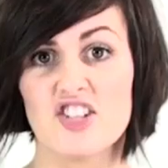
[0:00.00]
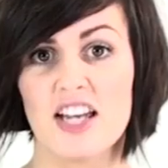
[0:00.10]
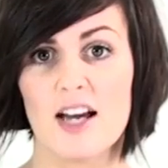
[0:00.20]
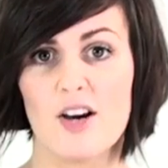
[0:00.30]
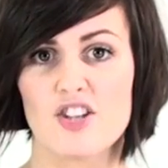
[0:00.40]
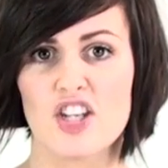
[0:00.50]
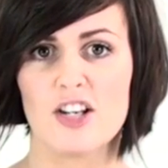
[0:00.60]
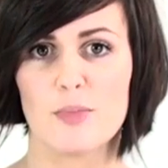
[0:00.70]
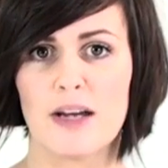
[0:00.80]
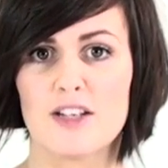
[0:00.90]
Check out our
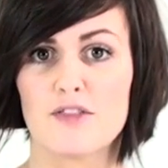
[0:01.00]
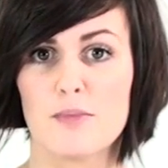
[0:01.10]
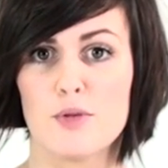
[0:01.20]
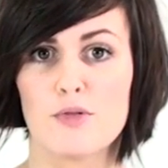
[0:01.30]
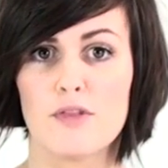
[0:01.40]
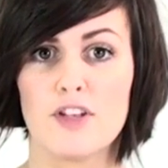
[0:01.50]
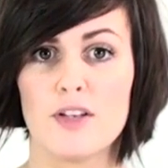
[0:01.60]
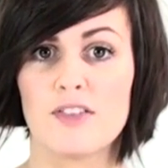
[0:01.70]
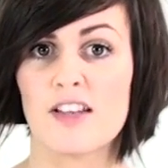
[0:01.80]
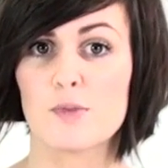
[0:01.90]
channel page for more
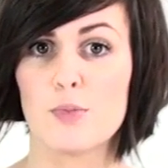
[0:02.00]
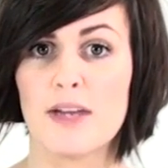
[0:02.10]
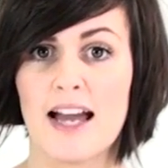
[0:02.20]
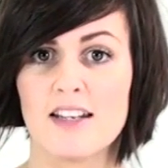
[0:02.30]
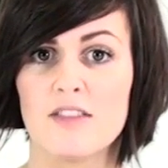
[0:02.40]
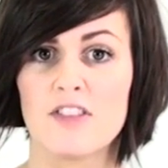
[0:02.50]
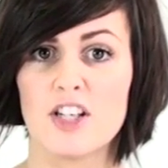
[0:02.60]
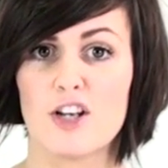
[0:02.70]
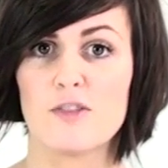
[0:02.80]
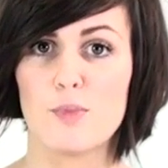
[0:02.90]
reviews as we'll be adding
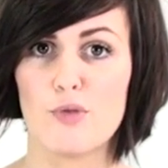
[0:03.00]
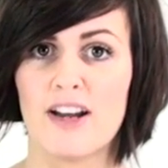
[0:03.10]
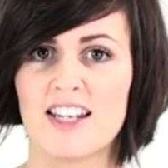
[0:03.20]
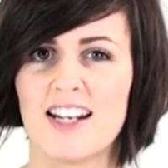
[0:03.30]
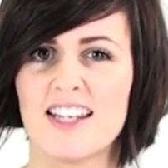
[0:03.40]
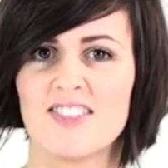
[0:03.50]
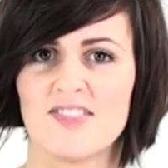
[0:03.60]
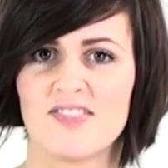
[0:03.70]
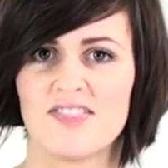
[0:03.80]
videos more regularly.